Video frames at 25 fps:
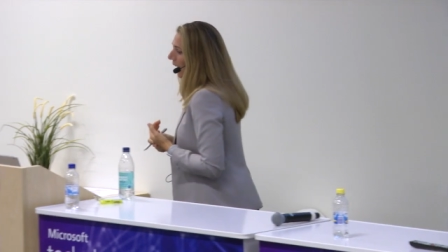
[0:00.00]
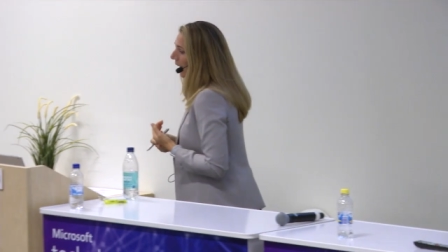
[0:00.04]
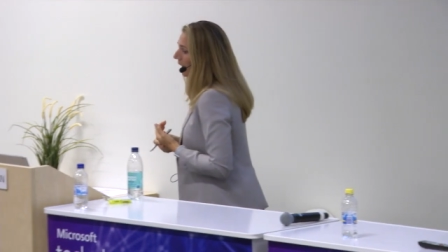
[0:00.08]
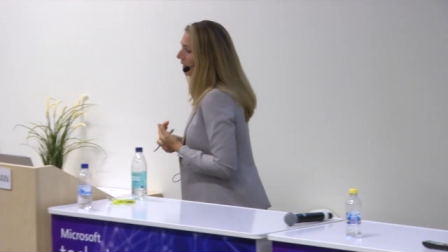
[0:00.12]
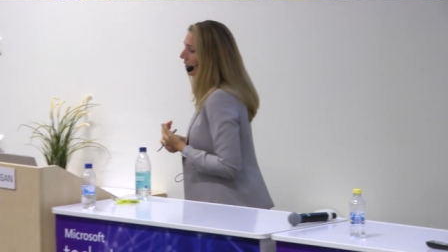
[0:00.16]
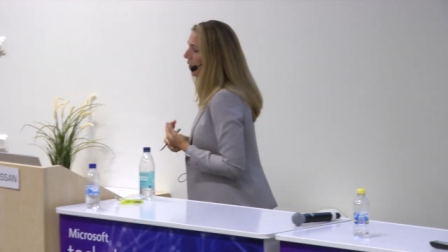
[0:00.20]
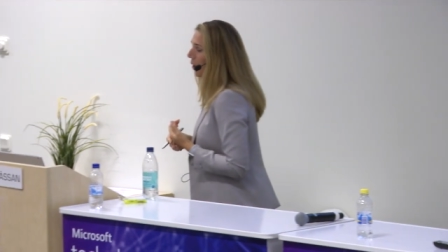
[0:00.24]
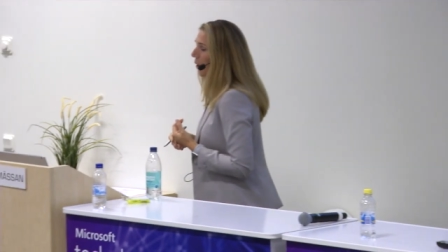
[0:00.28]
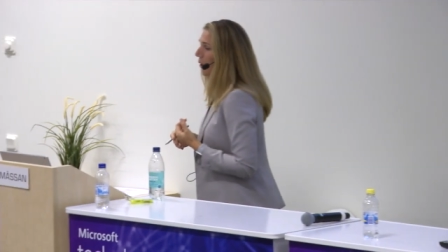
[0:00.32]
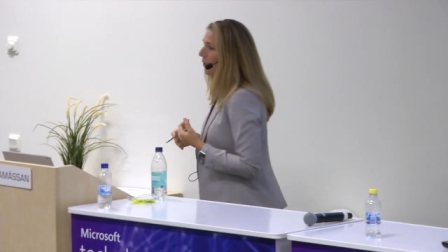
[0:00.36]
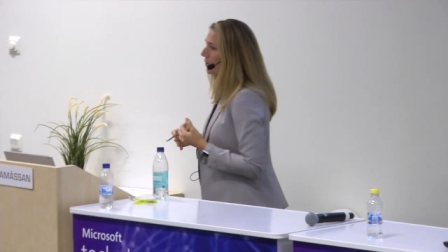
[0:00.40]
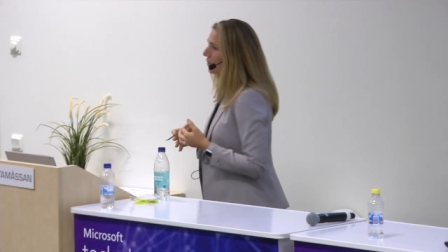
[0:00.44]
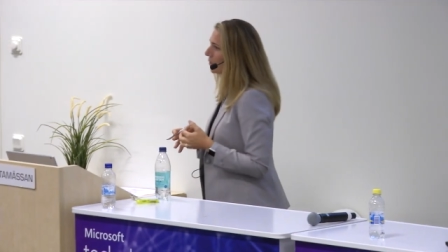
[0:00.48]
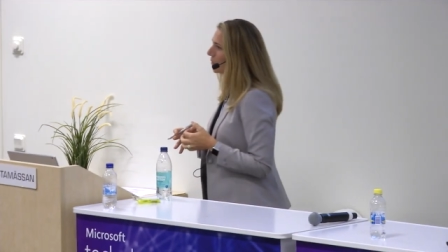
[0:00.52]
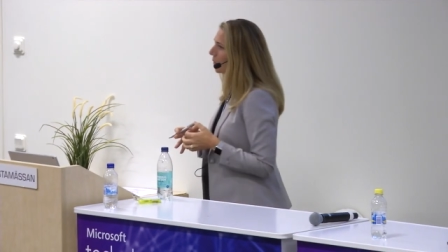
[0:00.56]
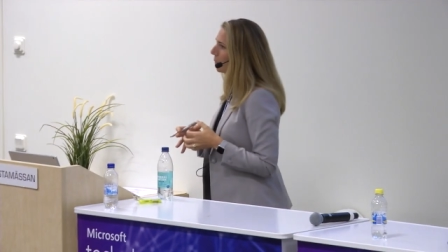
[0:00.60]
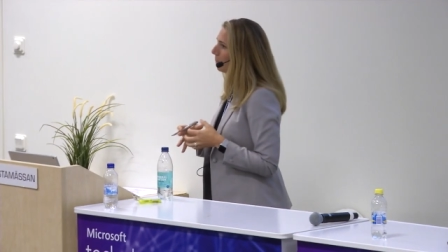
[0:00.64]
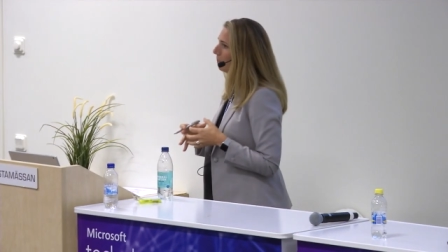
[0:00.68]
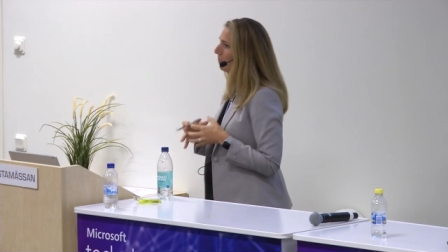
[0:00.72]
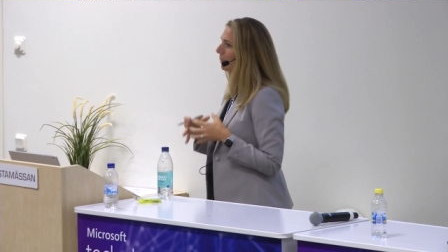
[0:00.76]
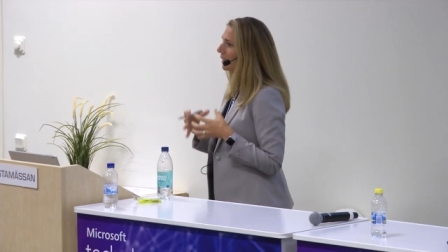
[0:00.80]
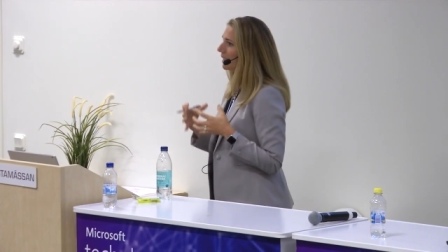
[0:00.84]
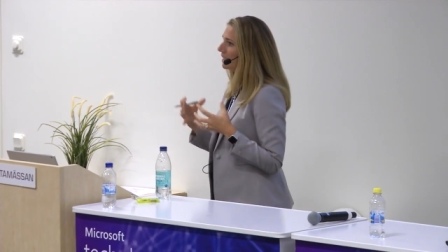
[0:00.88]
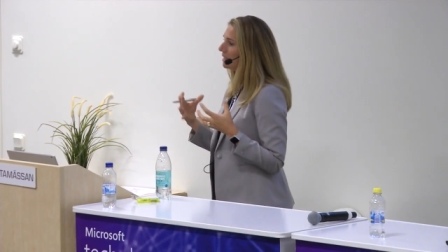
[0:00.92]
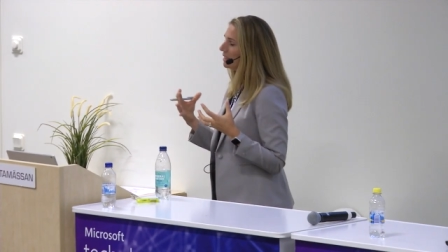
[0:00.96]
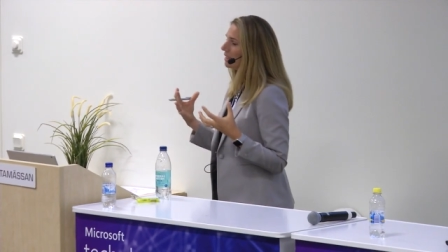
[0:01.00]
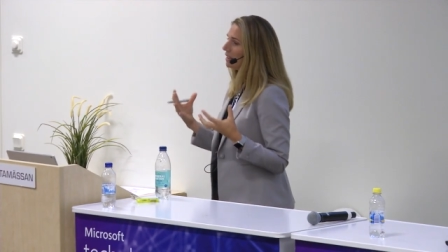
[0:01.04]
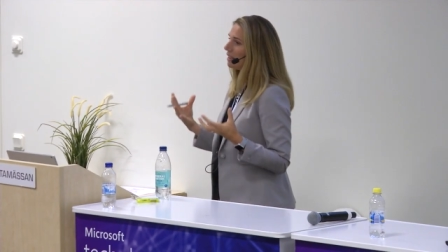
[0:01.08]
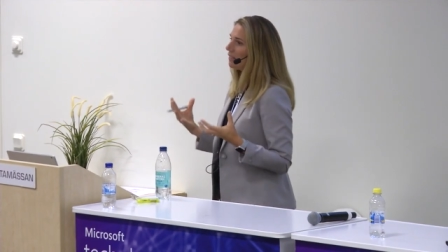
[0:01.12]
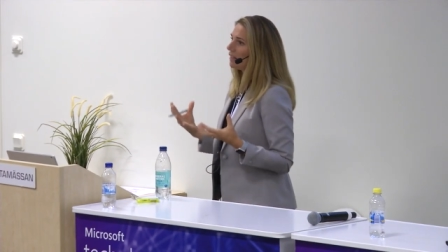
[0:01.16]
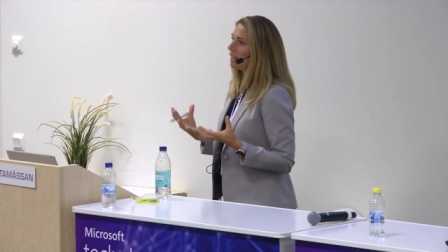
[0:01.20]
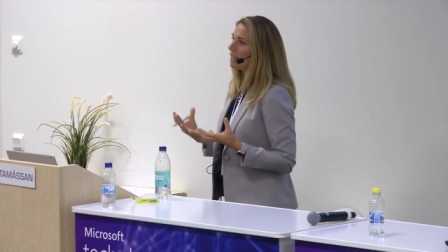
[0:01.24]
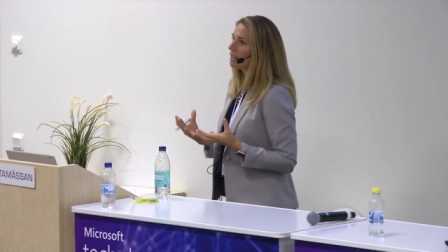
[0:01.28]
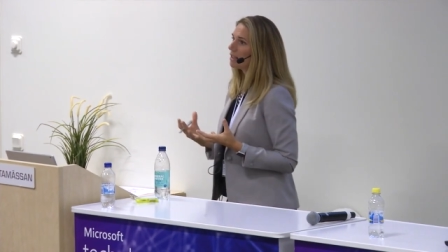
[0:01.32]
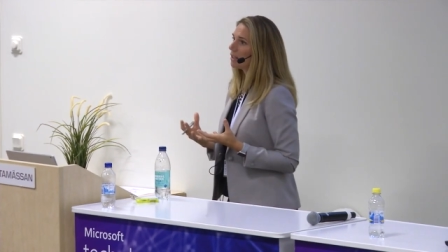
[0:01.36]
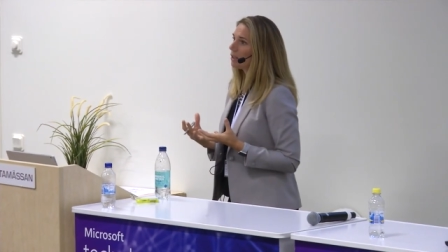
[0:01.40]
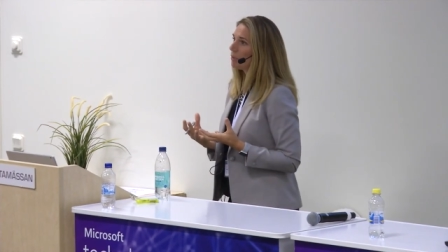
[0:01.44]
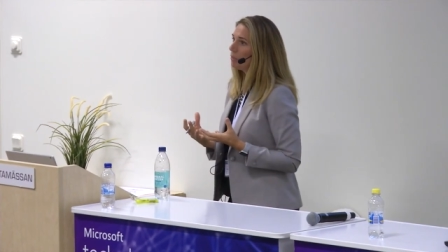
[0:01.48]
And also building
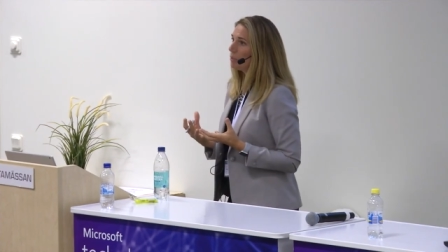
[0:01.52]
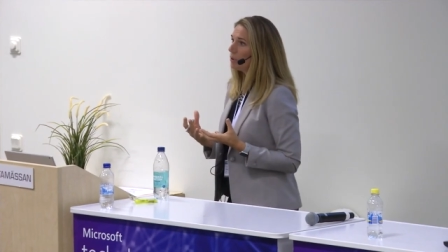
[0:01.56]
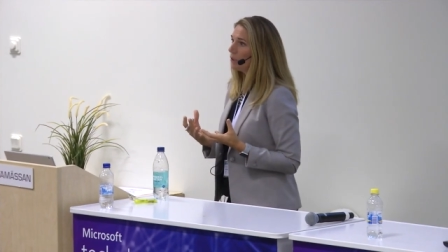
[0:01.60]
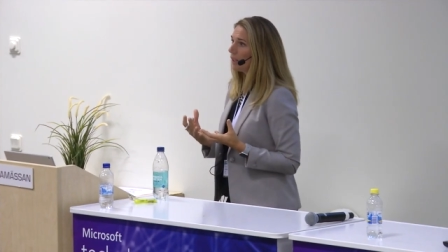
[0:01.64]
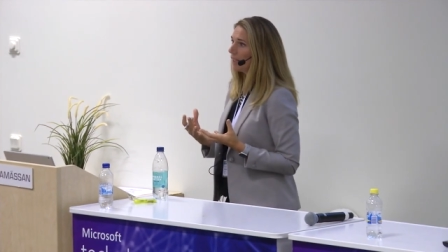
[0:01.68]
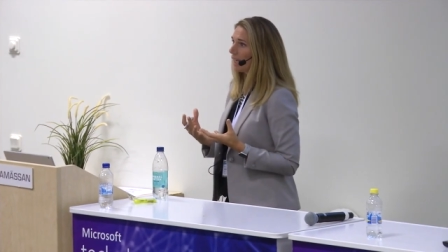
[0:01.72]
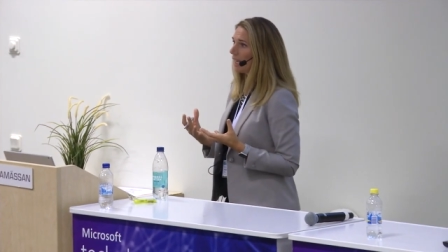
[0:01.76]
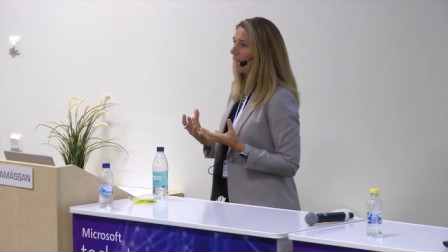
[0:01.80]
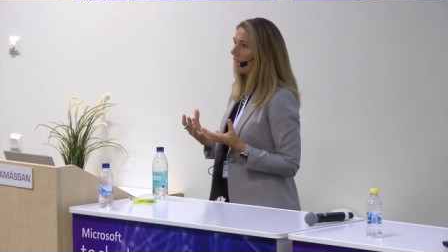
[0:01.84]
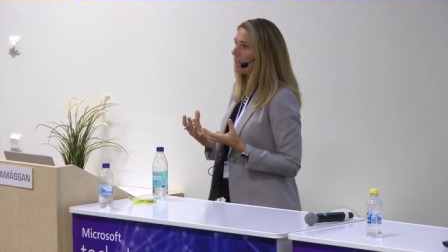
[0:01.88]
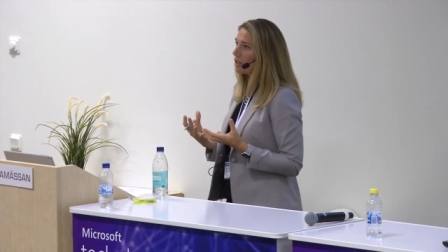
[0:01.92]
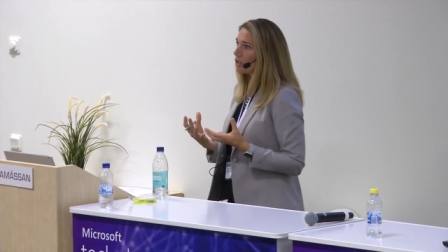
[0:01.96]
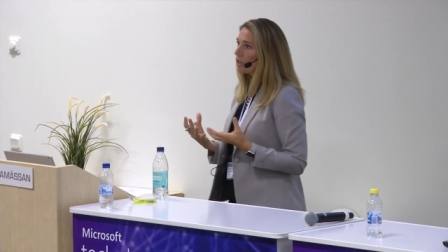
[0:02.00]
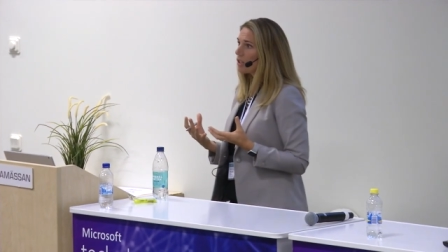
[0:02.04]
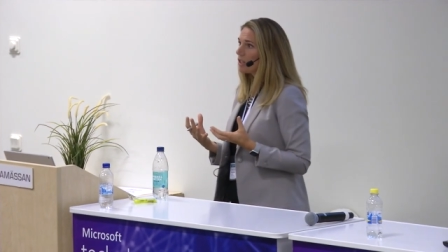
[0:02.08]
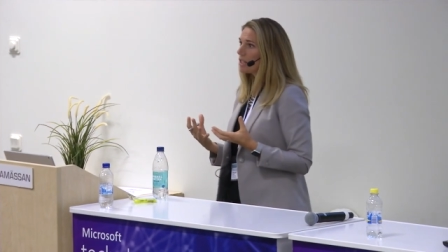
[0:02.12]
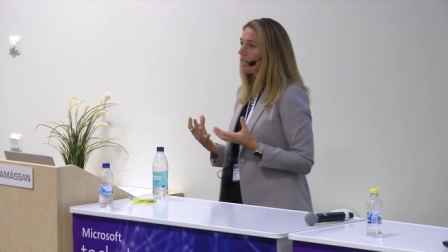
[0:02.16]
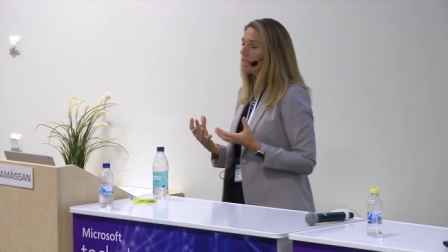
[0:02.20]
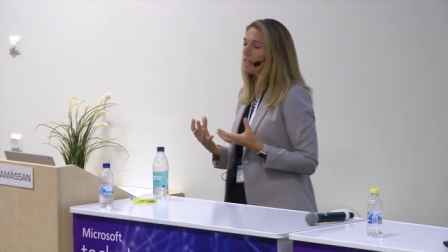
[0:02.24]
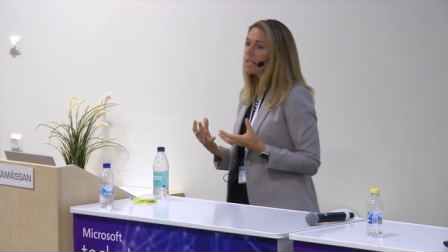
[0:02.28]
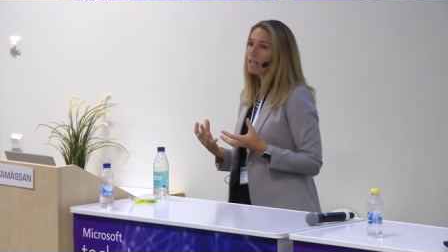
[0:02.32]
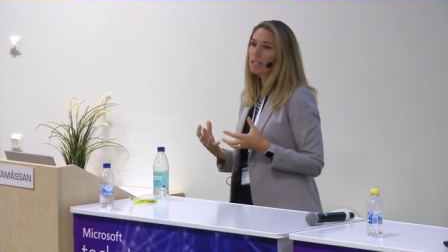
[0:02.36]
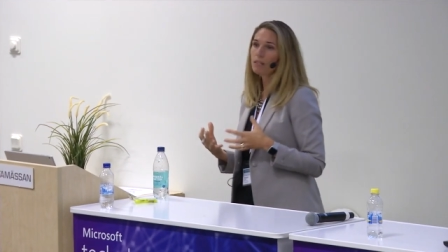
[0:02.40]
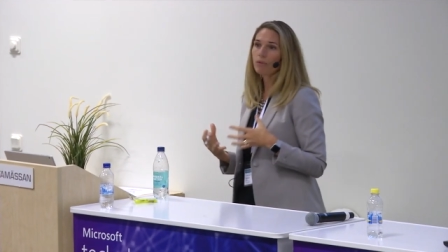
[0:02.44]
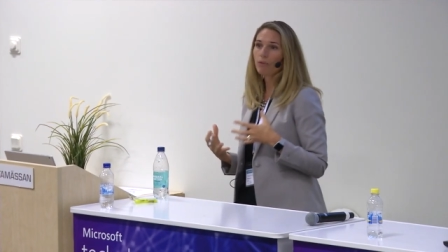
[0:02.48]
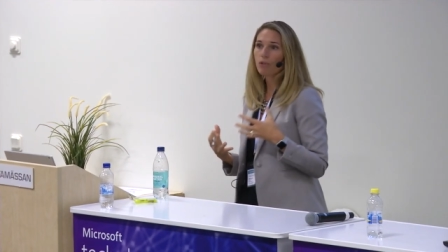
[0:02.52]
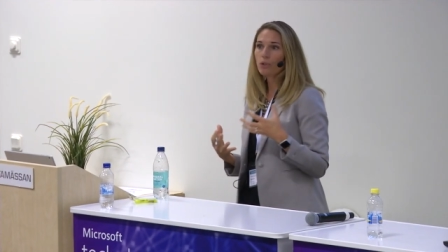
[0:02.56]
these communication sites,